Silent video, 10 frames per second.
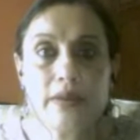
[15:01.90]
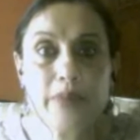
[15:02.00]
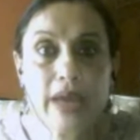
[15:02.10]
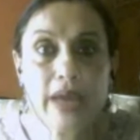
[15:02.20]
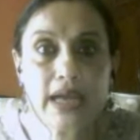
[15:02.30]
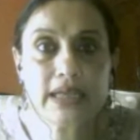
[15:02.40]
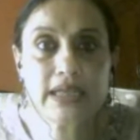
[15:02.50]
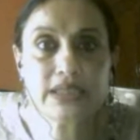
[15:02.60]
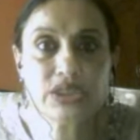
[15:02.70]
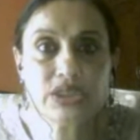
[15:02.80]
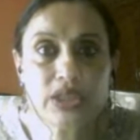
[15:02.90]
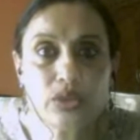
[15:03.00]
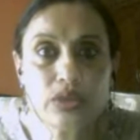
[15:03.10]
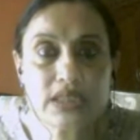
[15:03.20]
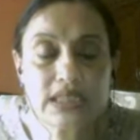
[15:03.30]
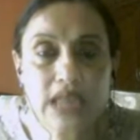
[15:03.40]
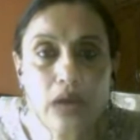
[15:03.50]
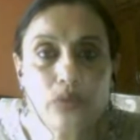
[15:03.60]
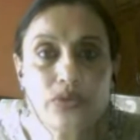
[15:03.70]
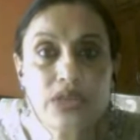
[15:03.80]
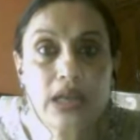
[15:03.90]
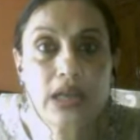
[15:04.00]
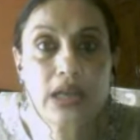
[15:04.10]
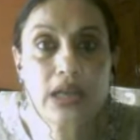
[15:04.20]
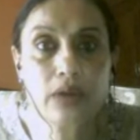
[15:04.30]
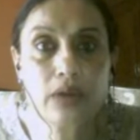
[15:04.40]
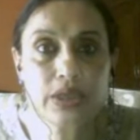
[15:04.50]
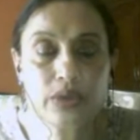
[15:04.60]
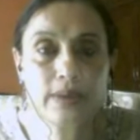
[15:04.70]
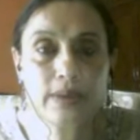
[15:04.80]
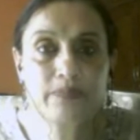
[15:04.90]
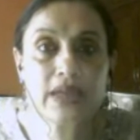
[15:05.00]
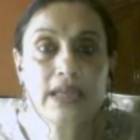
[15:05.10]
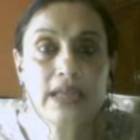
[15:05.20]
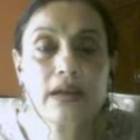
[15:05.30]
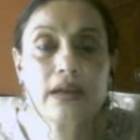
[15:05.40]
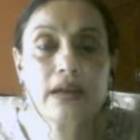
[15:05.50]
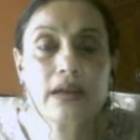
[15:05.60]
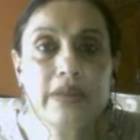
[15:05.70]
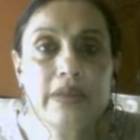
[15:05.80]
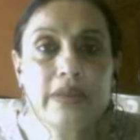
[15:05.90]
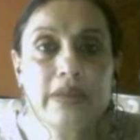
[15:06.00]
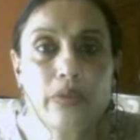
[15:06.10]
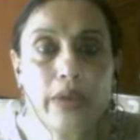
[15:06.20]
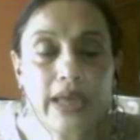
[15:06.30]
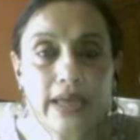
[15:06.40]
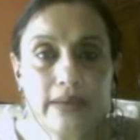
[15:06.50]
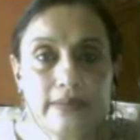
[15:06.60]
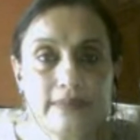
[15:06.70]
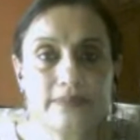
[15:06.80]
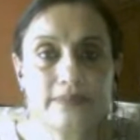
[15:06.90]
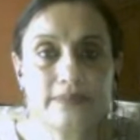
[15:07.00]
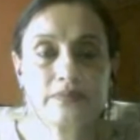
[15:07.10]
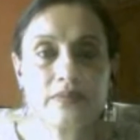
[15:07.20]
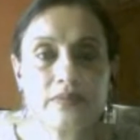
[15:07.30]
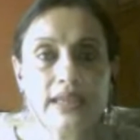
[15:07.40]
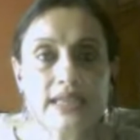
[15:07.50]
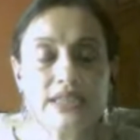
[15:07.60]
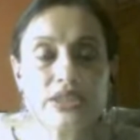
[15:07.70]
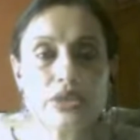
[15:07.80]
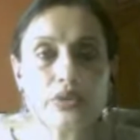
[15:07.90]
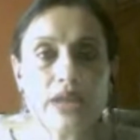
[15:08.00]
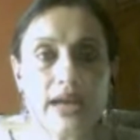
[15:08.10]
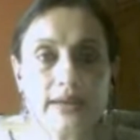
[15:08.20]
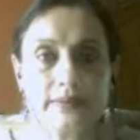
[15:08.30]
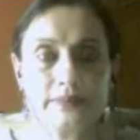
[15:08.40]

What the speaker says: pay attention to the sounds around you in a complete way. Let's do that.